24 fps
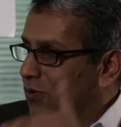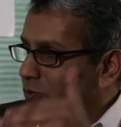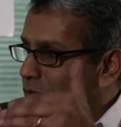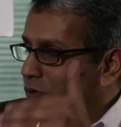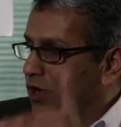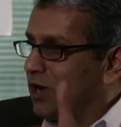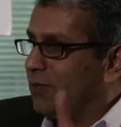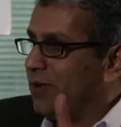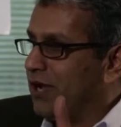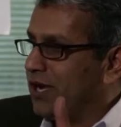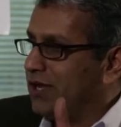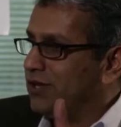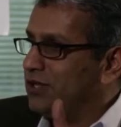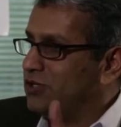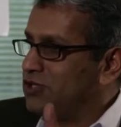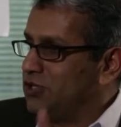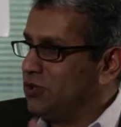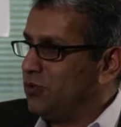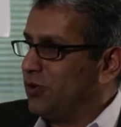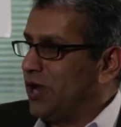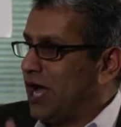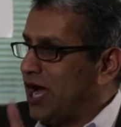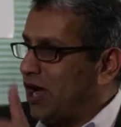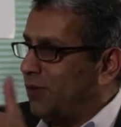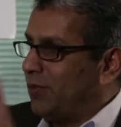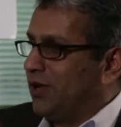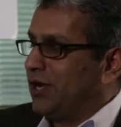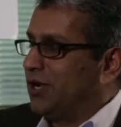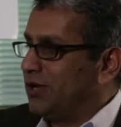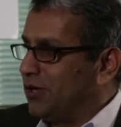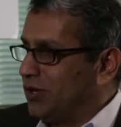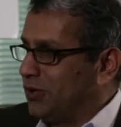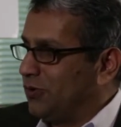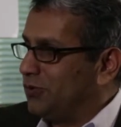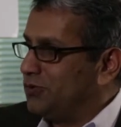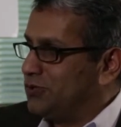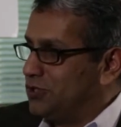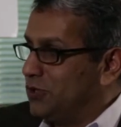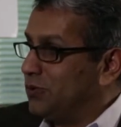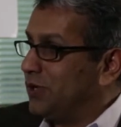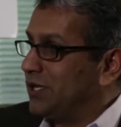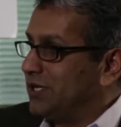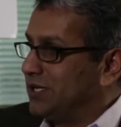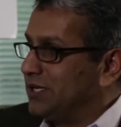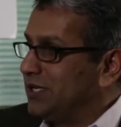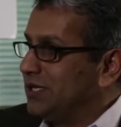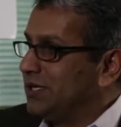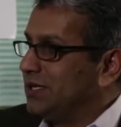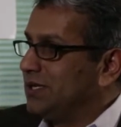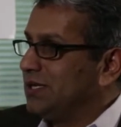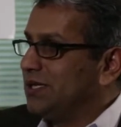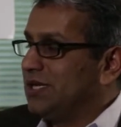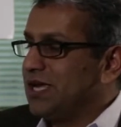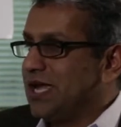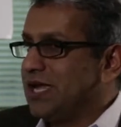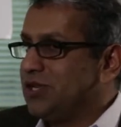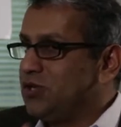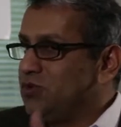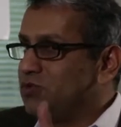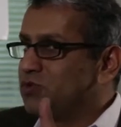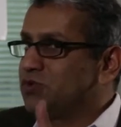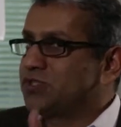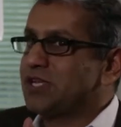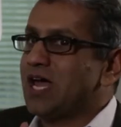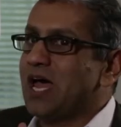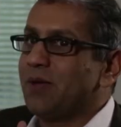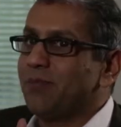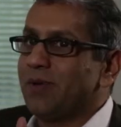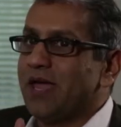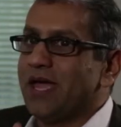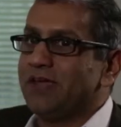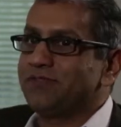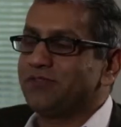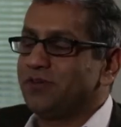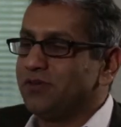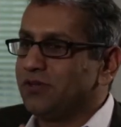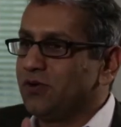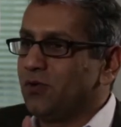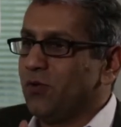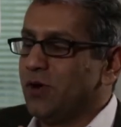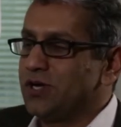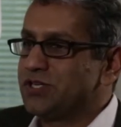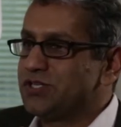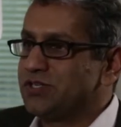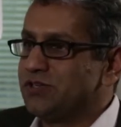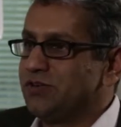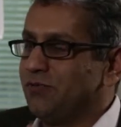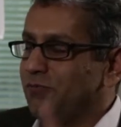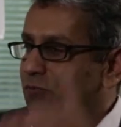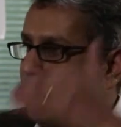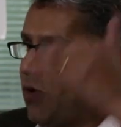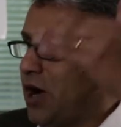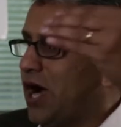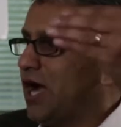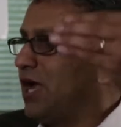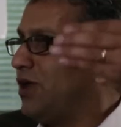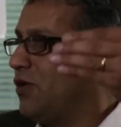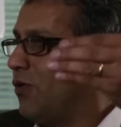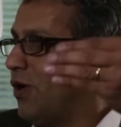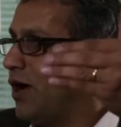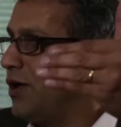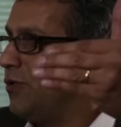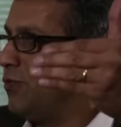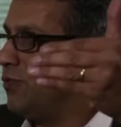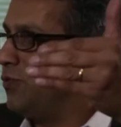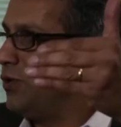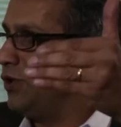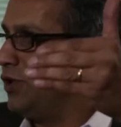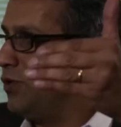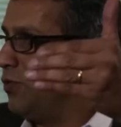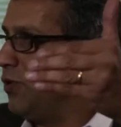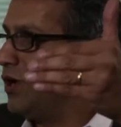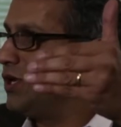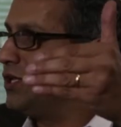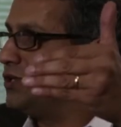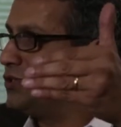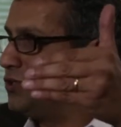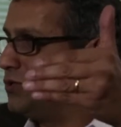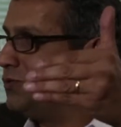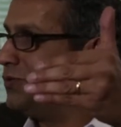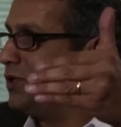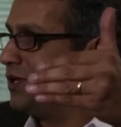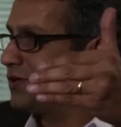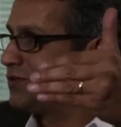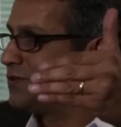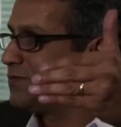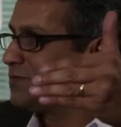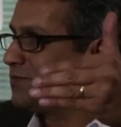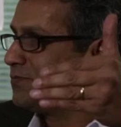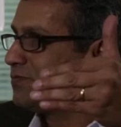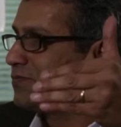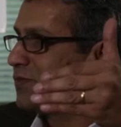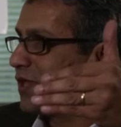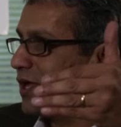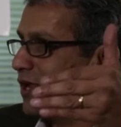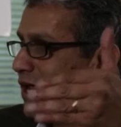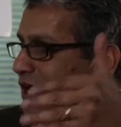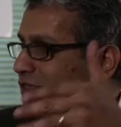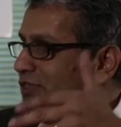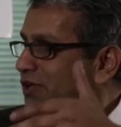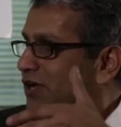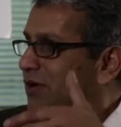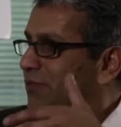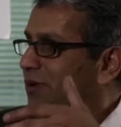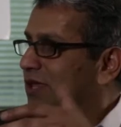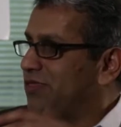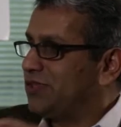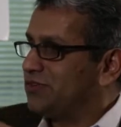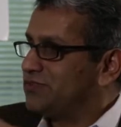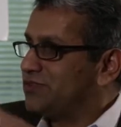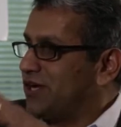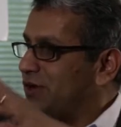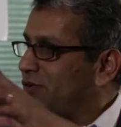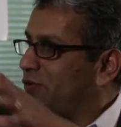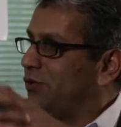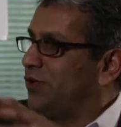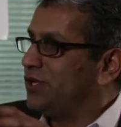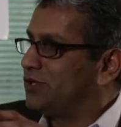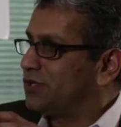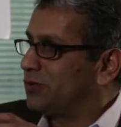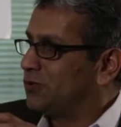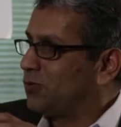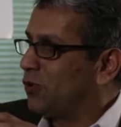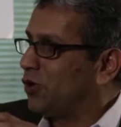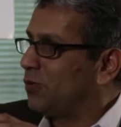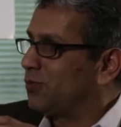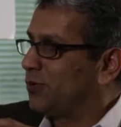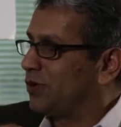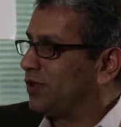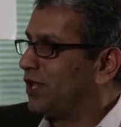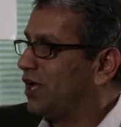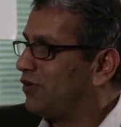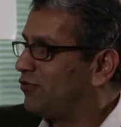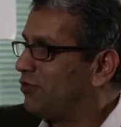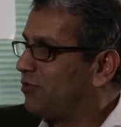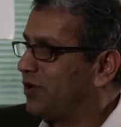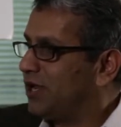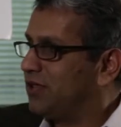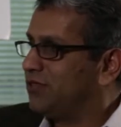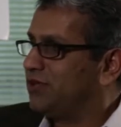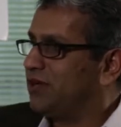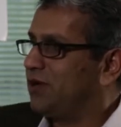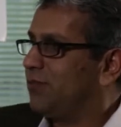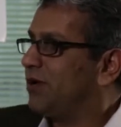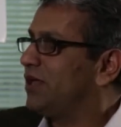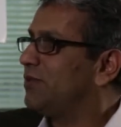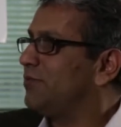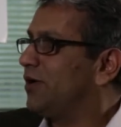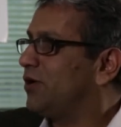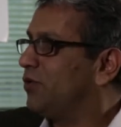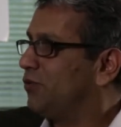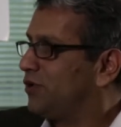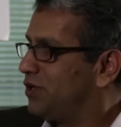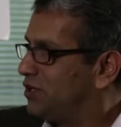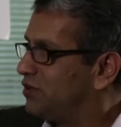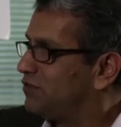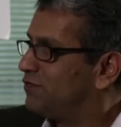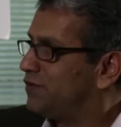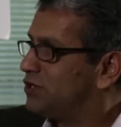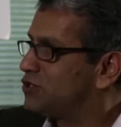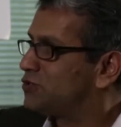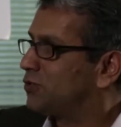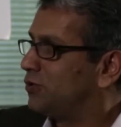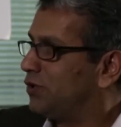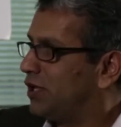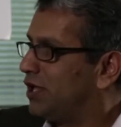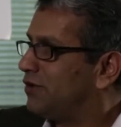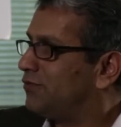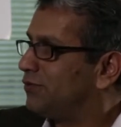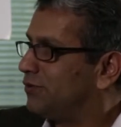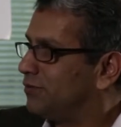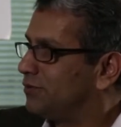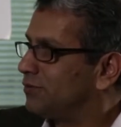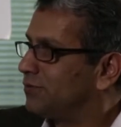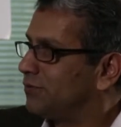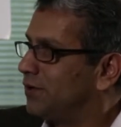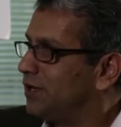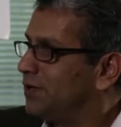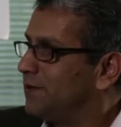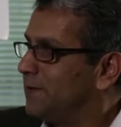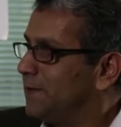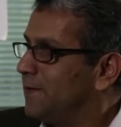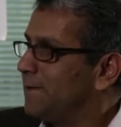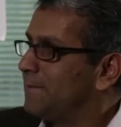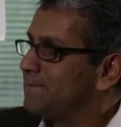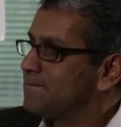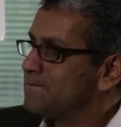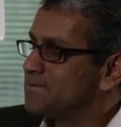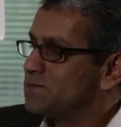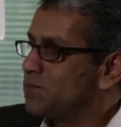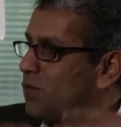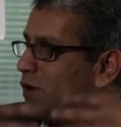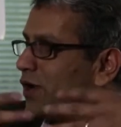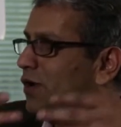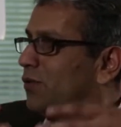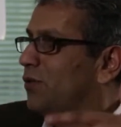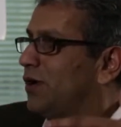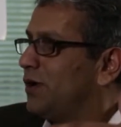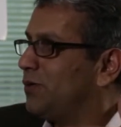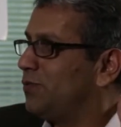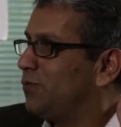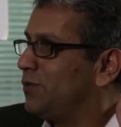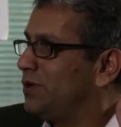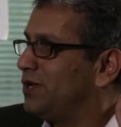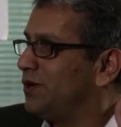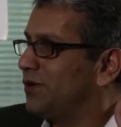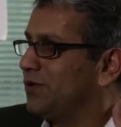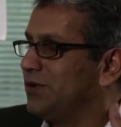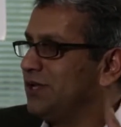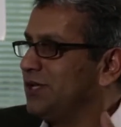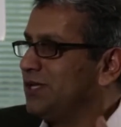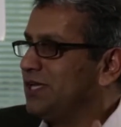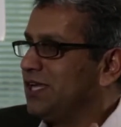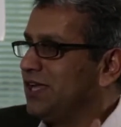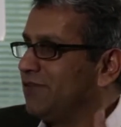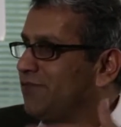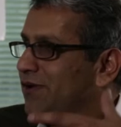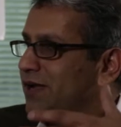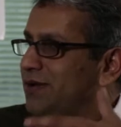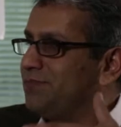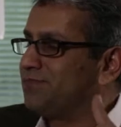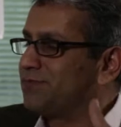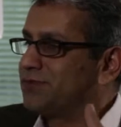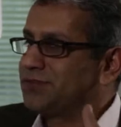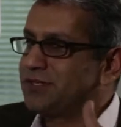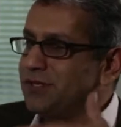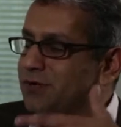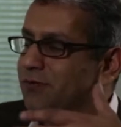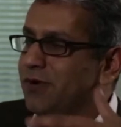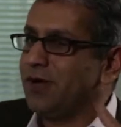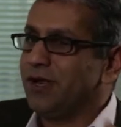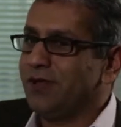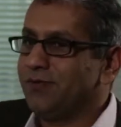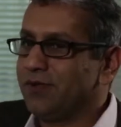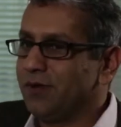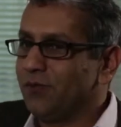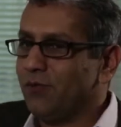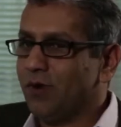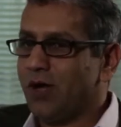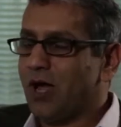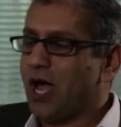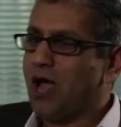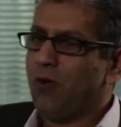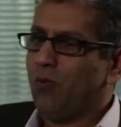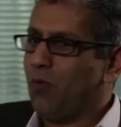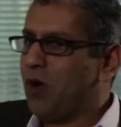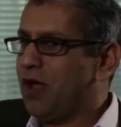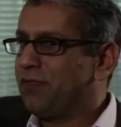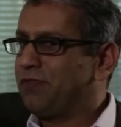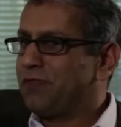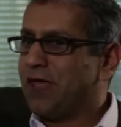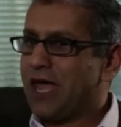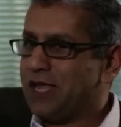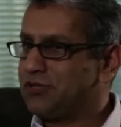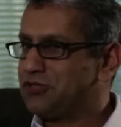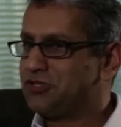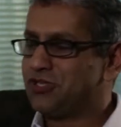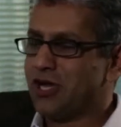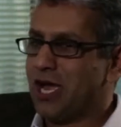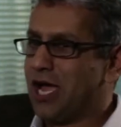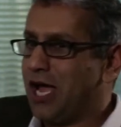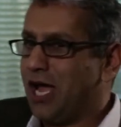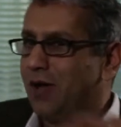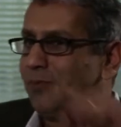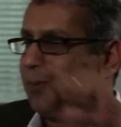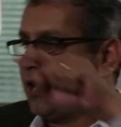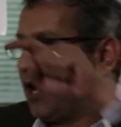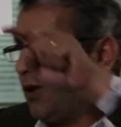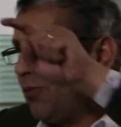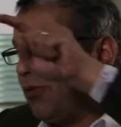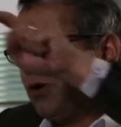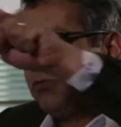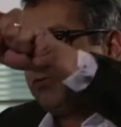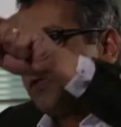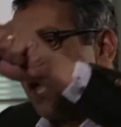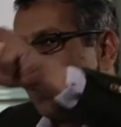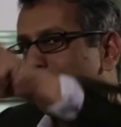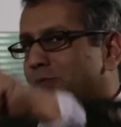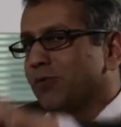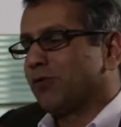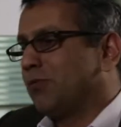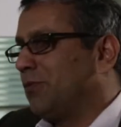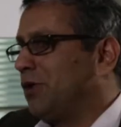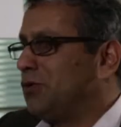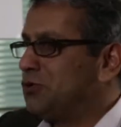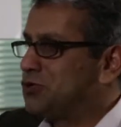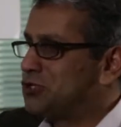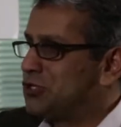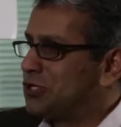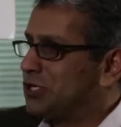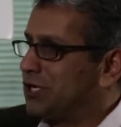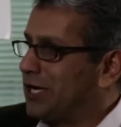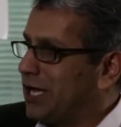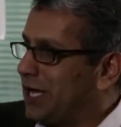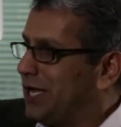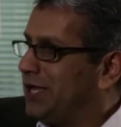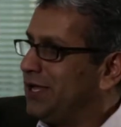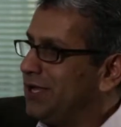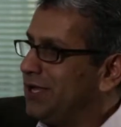What am I going to do and how am I going to go do it? And you stop asking the question of why do I really want to do this? And I think about this not only at the corporate level, but I think about my own individual level, right? Mm-hmm. Why do I, if I sit around and think, well, I want that job and I want that promotion, and